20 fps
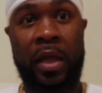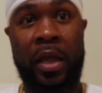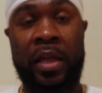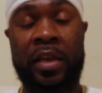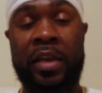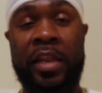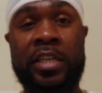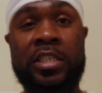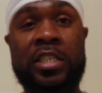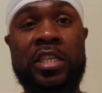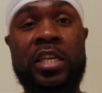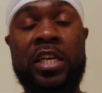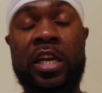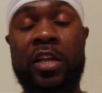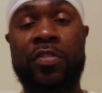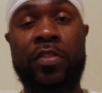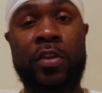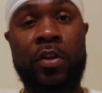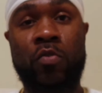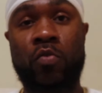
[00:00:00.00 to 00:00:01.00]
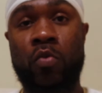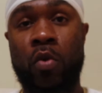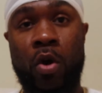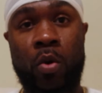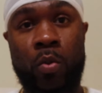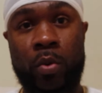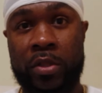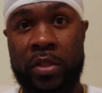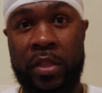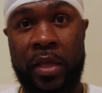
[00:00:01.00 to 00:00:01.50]
And there's nothing
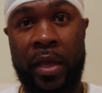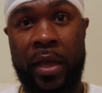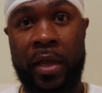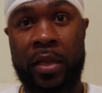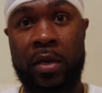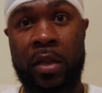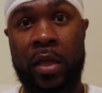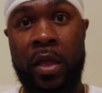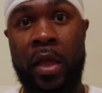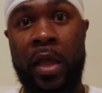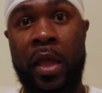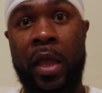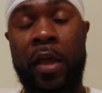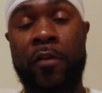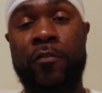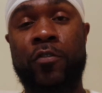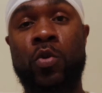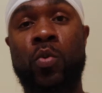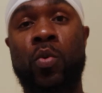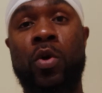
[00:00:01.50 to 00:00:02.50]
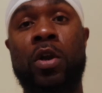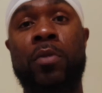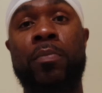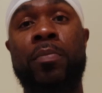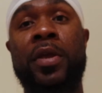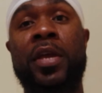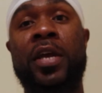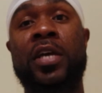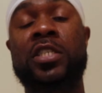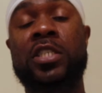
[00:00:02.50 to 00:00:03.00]
wrong with that. If you want to
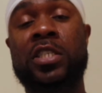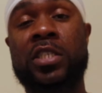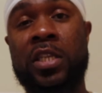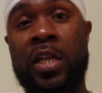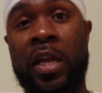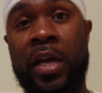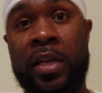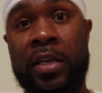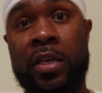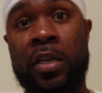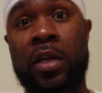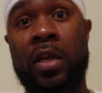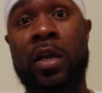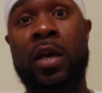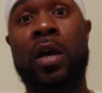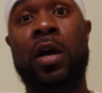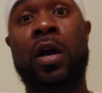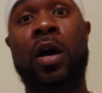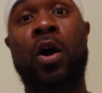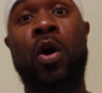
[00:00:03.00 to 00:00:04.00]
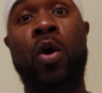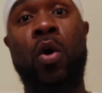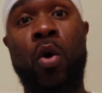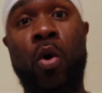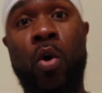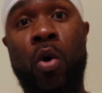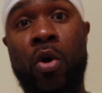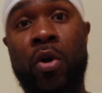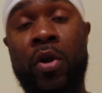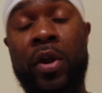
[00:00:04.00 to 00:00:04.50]
be a slut, a
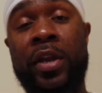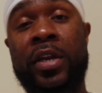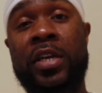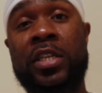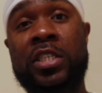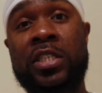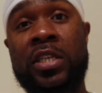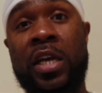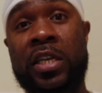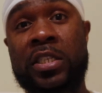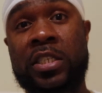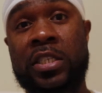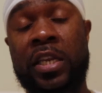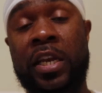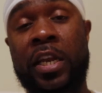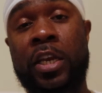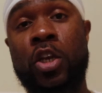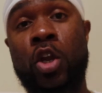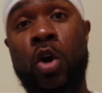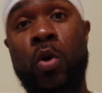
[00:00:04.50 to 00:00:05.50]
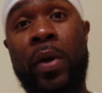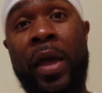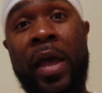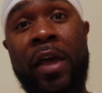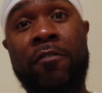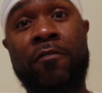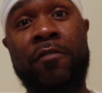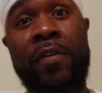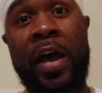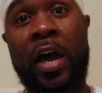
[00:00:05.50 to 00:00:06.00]
whore, disgusting, and don't
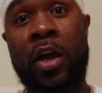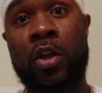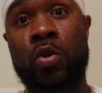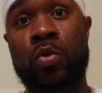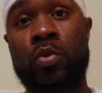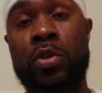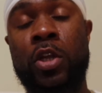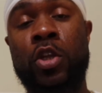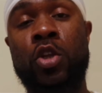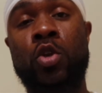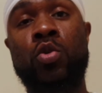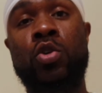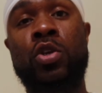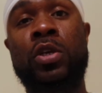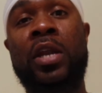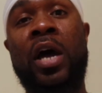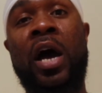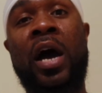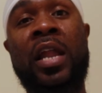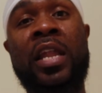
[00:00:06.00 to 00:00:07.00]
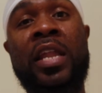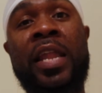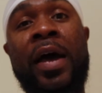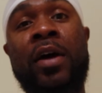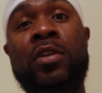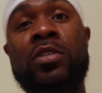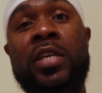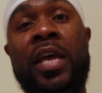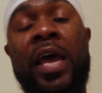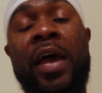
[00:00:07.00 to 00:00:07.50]
have value, then you're not
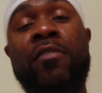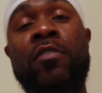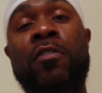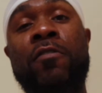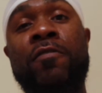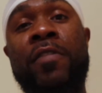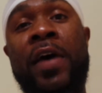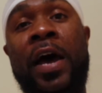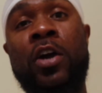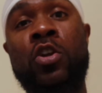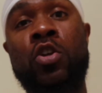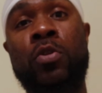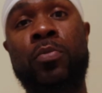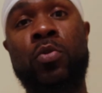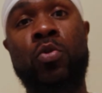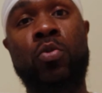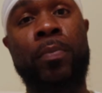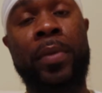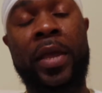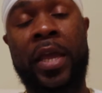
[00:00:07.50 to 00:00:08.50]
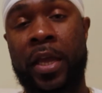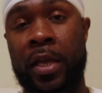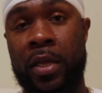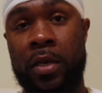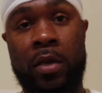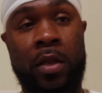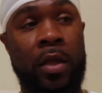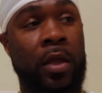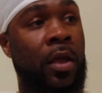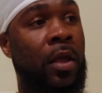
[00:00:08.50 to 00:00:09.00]
allowed to have a valuable man.
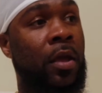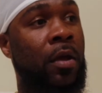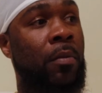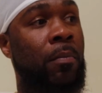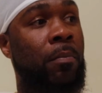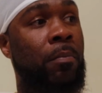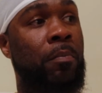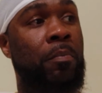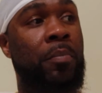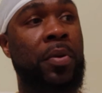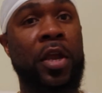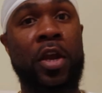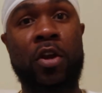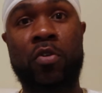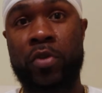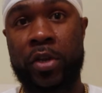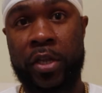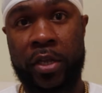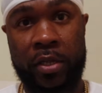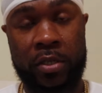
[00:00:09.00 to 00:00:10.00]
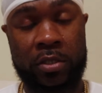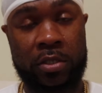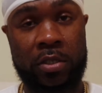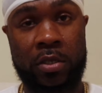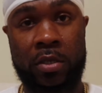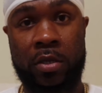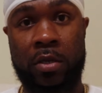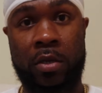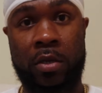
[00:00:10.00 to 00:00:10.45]
Period.